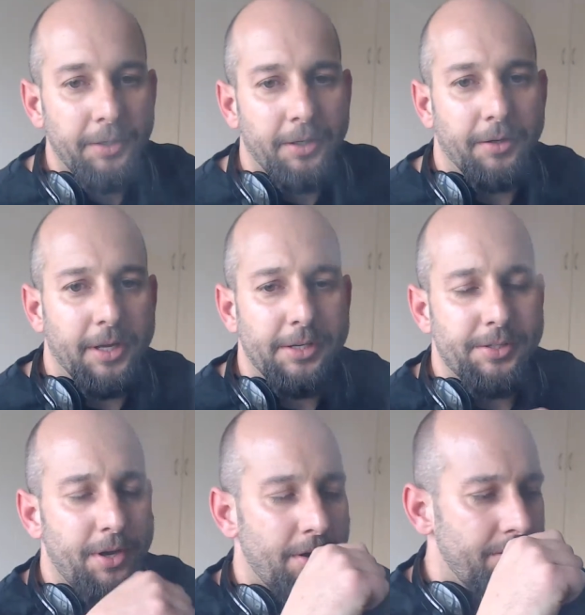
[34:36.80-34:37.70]
Okay,
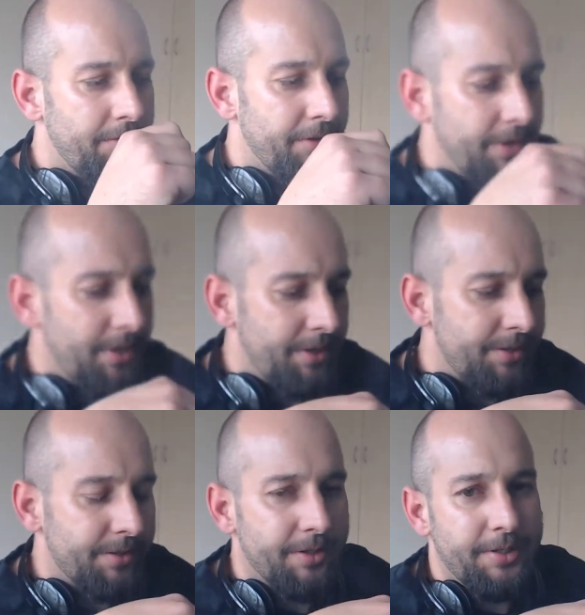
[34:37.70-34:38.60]
so
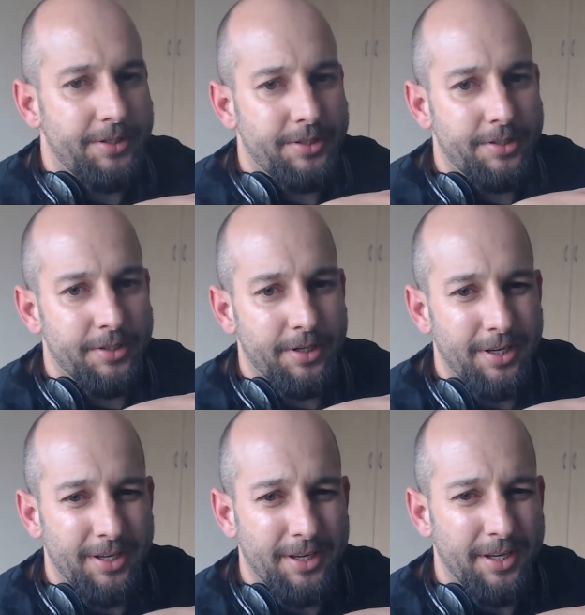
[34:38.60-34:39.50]
this is,
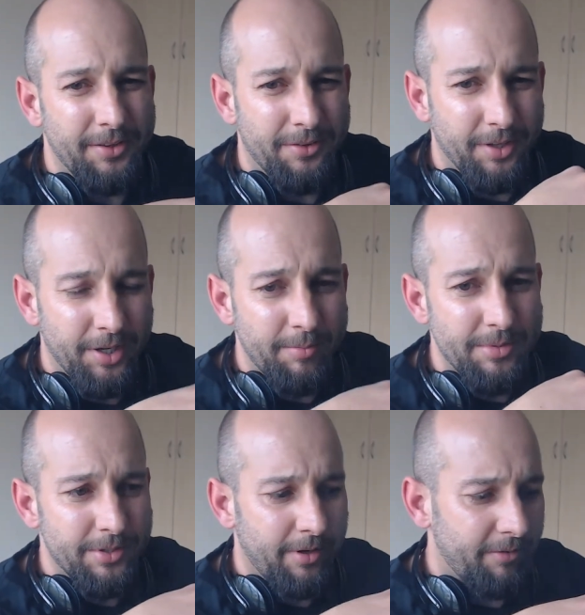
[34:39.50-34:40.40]
in
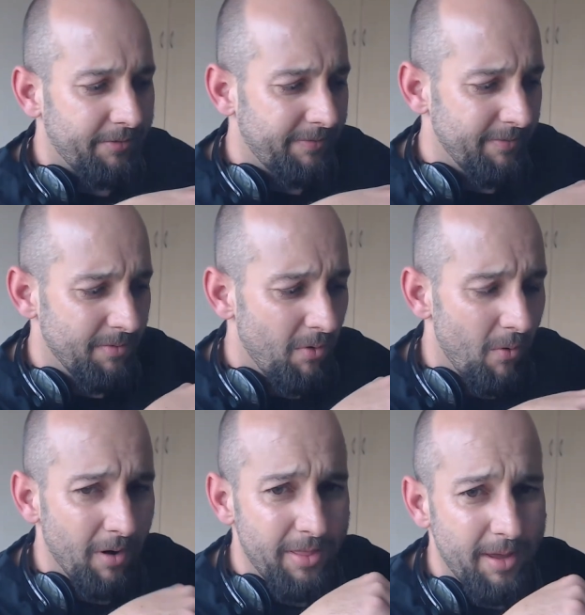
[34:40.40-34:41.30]
terms of
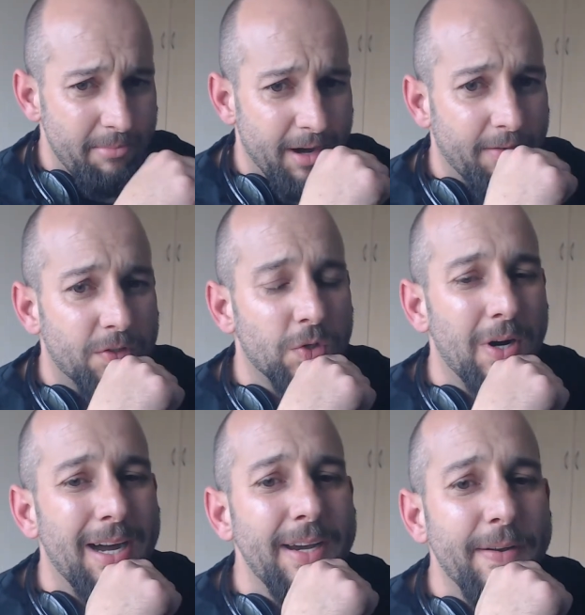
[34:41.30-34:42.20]
all of them that I've
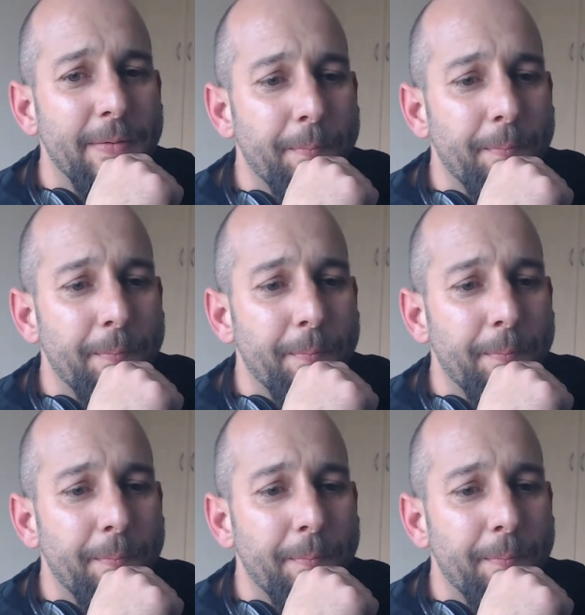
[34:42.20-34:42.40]
tried